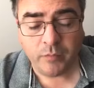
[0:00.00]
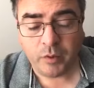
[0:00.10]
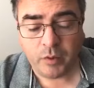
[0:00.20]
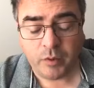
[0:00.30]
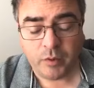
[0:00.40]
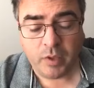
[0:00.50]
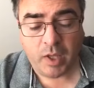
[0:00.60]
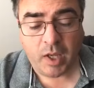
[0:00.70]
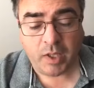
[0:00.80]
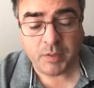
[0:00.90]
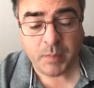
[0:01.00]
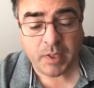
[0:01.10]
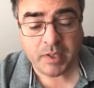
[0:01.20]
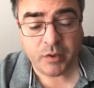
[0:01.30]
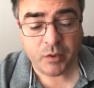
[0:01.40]
of you, and
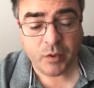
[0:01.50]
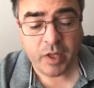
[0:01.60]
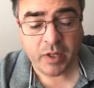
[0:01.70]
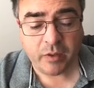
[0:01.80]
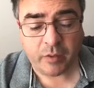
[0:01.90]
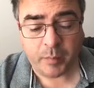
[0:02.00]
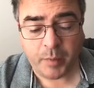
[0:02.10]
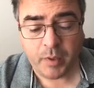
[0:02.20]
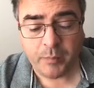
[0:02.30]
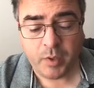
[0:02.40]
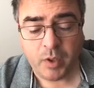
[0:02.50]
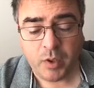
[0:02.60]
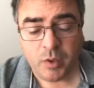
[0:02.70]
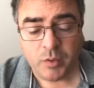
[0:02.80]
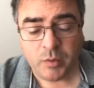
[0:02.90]
especially you, King Agrippa,
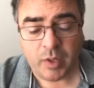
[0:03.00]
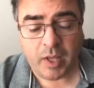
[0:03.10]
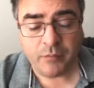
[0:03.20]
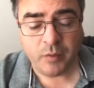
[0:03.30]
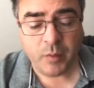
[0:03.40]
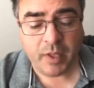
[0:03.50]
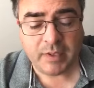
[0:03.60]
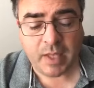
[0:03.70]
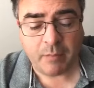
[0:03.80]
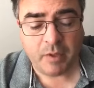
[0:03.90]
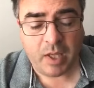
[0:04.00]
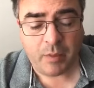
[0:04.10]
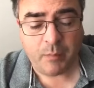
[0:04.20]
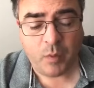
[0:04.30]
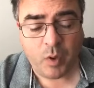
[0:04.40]
so that after we examine
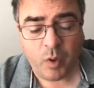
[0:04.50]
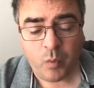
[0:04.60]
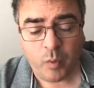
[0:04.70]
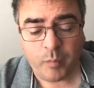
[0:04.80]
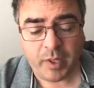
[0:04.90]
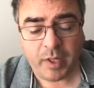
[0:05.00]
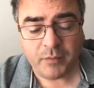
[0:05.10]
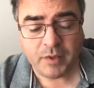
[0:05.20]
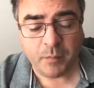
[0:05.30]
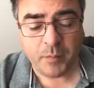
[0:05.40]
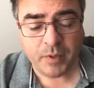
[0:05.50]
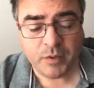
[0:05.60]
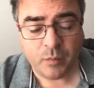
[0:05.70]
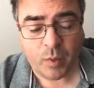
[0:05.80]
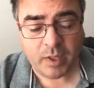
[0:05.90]
him, we might have something
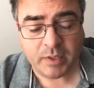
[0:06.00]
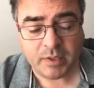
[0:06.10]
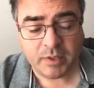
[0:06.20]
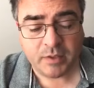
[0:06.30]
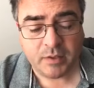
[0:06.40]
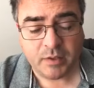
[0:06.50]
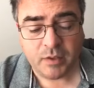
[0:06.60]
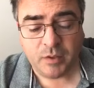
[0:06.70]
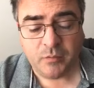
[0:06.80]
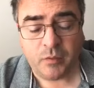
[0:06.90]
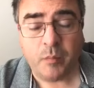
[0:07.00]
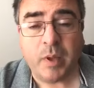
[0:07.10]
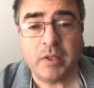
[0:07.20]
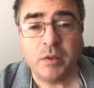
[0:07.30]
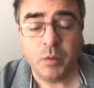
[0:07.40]
to write. For it
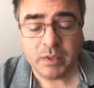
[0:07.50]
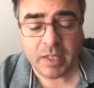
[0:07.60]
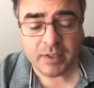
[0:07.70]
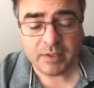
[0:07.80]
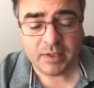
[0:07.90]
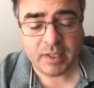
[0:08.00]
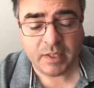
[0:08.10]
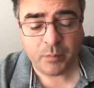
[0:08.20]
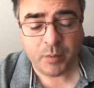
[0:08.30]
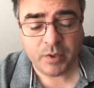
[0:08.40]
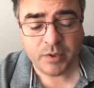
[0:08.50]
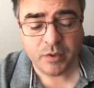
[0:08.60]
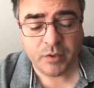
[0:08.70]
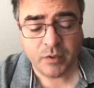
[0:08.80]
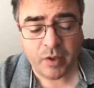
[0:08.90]
makes no sense to send a prisoner
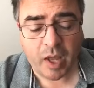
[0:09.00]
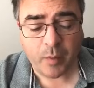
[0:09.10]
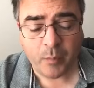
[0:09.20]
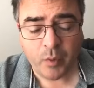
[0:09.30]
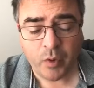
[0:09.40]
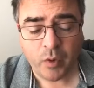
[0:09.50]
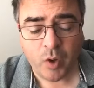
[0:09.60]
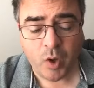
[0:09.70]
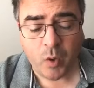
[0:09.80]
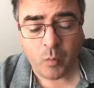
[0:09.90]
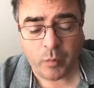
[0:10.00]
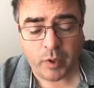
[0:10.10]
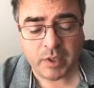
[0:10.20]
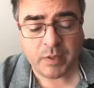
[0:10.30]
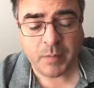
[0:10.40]
to the emperor
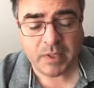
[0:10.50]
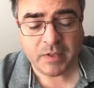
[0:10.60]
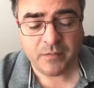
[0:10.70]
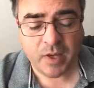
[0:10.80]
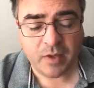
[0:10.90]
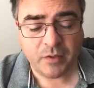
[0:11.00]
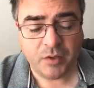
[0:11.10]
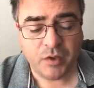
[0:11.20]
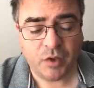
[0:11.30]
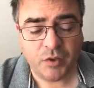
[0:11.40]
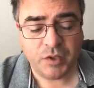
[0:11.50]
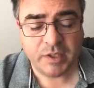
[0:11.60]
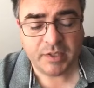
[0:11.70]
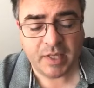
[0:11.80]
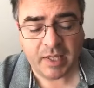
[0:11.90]
without specifying the
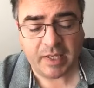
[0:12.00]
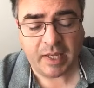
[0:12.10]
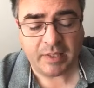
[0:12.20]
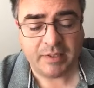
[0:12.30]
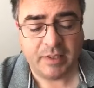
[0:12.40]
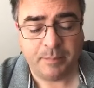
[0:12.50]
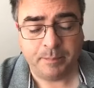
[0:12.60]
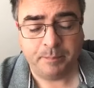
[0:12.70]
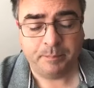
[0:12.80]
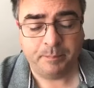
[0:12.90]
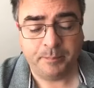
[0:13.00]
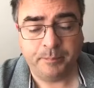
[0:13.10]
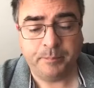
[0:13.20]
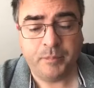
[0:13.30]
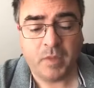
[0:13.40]
charges against him."
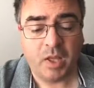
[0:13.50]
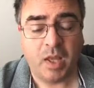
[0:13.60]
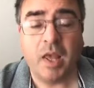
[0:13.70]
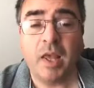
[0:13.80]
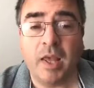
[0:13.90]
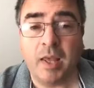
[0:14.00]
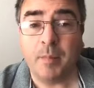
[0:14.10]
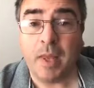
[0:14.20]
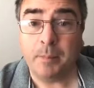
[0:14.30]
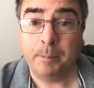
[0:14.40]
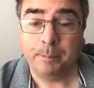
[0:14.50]
Amen.